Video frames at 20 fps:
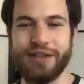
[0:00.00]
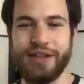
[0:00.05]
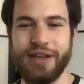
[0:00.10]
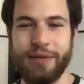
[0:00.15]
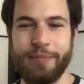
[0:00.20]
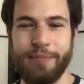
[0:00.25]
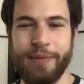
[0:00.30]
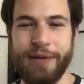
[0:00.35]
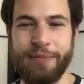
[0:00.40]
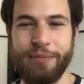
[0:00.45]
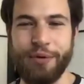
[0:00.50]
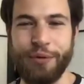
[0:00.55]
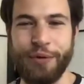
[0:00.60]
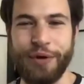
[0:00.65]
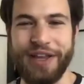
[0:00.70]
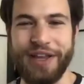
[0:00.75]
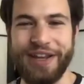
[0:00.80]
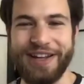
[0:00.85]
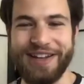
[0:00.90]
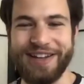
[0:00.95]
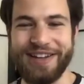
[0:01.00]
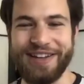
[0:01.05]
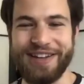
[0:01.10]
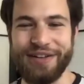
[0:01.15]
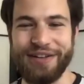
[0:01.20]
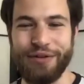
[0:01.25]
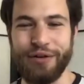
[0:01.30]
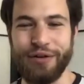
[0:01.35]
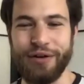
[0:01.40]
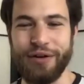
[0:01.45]
a paperweight
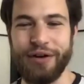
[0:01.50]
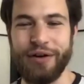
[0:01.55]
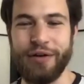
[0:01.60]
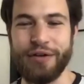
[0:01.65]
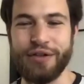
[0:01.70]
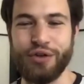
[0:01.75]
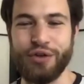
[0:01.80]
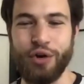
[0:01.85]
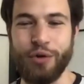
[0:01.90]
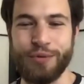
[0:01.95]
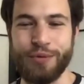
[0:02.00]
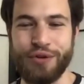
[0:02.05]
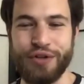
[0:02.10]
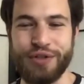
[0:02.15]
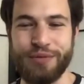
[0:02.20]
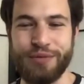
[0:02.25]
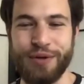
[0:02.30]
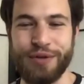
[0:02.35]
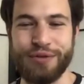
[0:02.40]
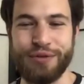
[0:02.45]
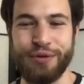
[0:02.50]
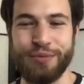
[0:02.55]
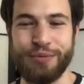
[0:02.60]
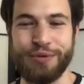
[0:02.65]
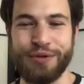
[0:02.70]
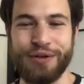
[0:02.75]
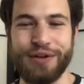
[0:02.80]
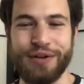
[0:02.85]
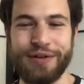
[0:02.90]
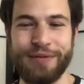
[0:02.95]
or a sculpture, small sculpture.